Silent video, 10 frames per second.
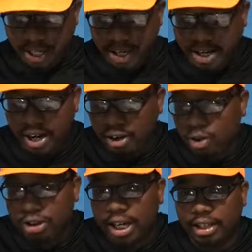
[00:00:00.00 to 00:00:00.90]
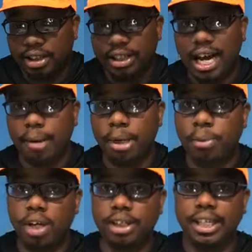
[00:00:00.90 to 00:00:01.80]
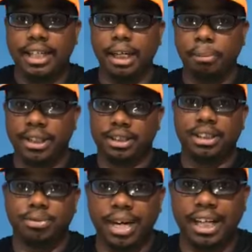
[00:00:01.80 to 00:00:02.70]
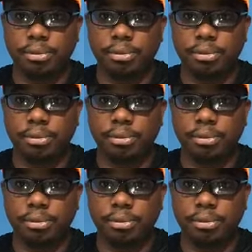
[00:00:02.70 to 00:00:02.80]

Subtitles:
And of course, at the time, we weren't thinking business wise.